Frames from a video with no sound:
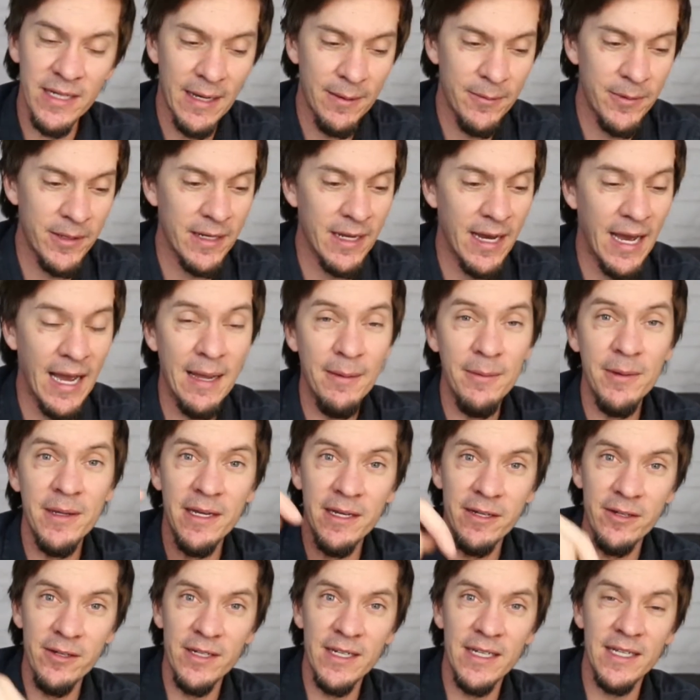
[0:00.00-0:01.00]
I mean, I'm
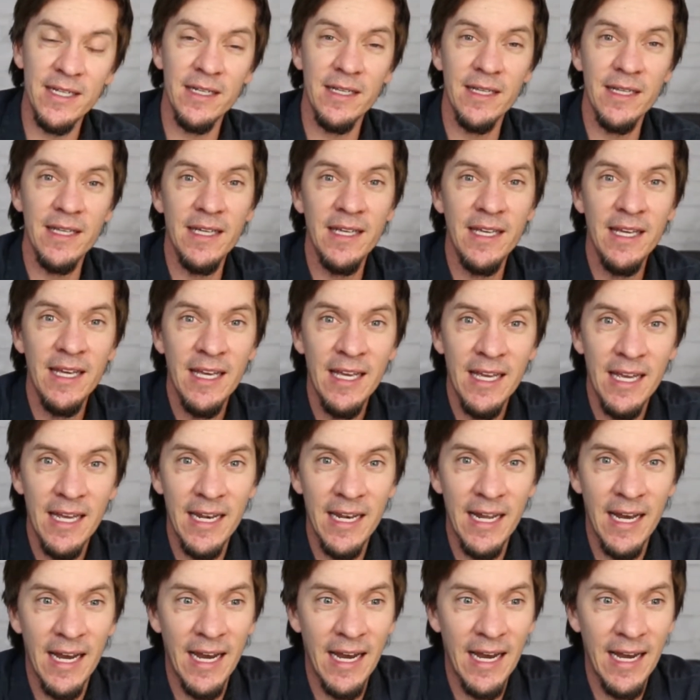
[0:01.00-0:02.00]
here in Italy,
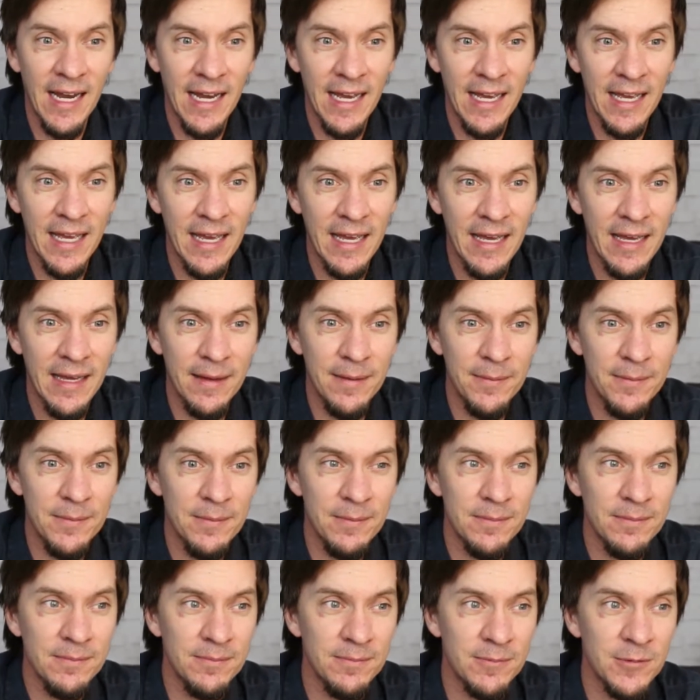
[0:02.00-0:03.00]
and I
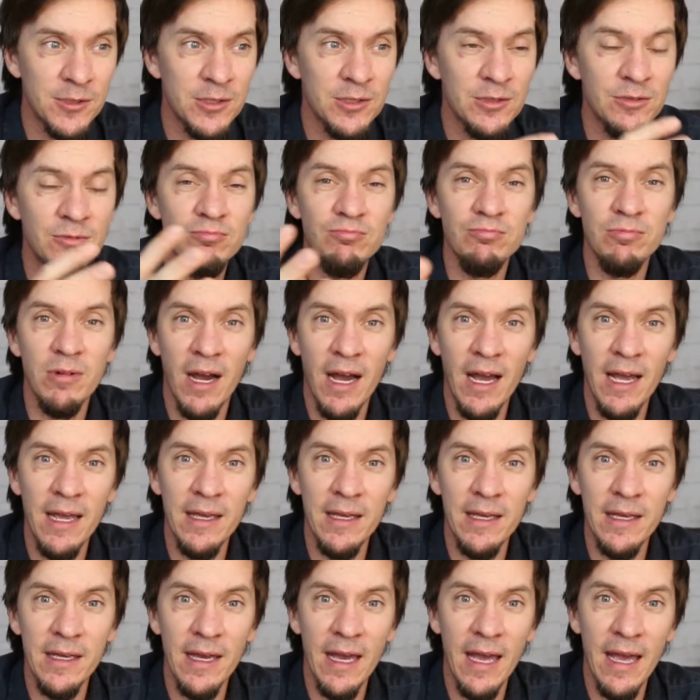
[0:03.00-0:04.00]
am
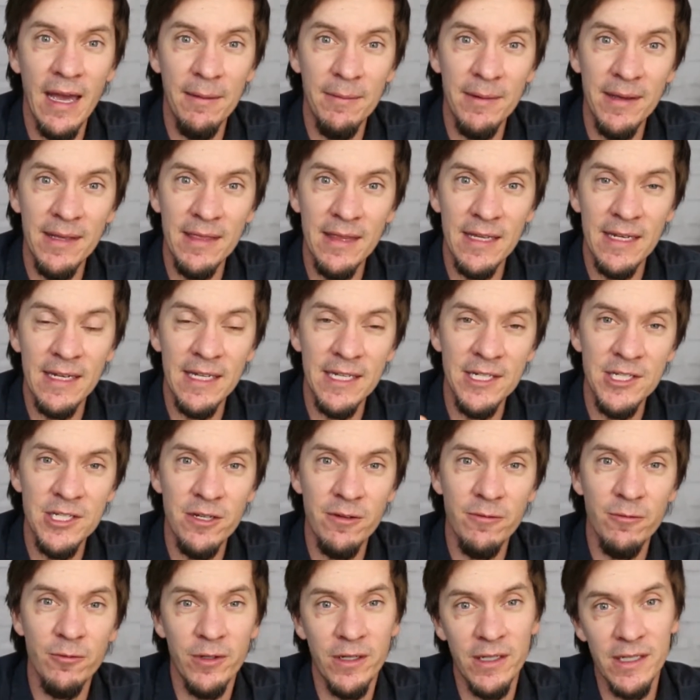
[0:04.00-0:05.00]
in the niche
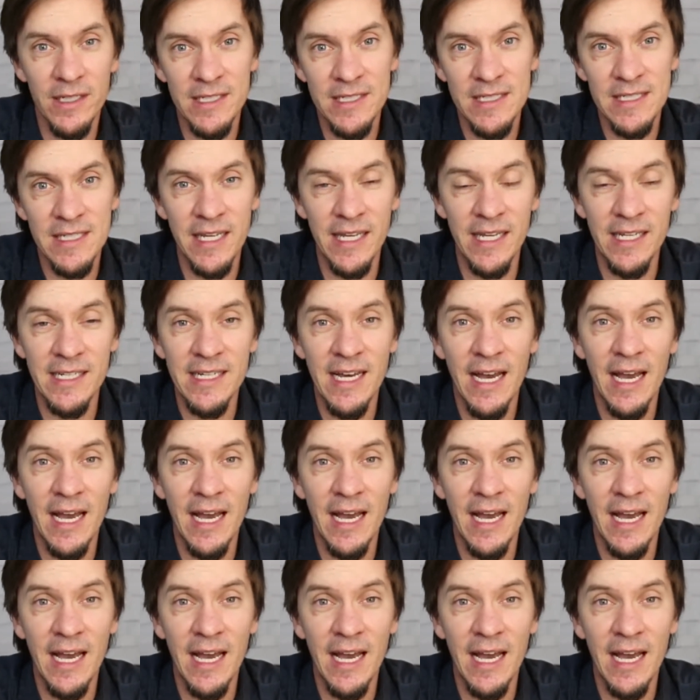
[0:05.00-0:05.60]
of real estate.